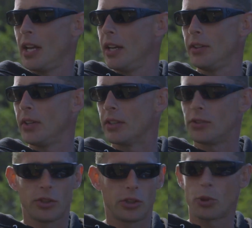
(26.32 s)
say anything.
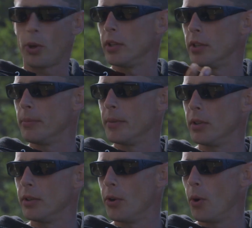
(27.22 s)
It's just a trail in the
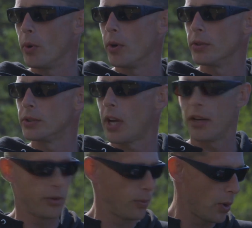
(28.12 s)
middle of nowhere on the
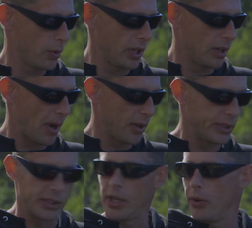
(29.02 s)
side of the road in about
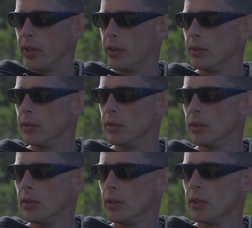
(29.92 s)
this area. How's it
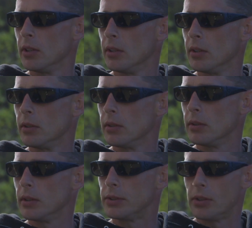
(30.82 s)
marked though?
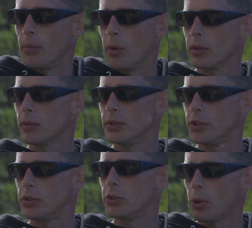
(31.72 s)
It's not marked. It's
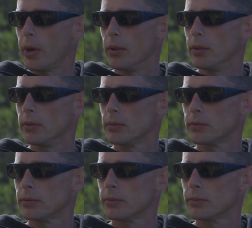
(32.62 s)
just a trail.
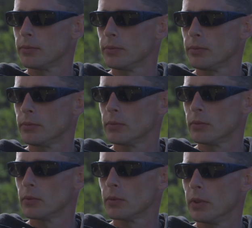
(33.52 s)
You said it was just
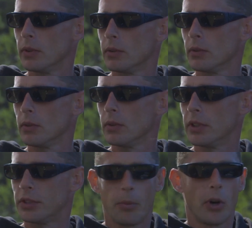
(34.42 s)
marked, a marked trail.
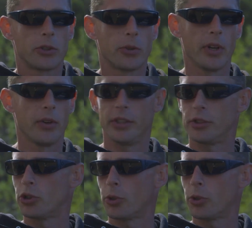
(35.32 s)
It's so a marked trail. It's a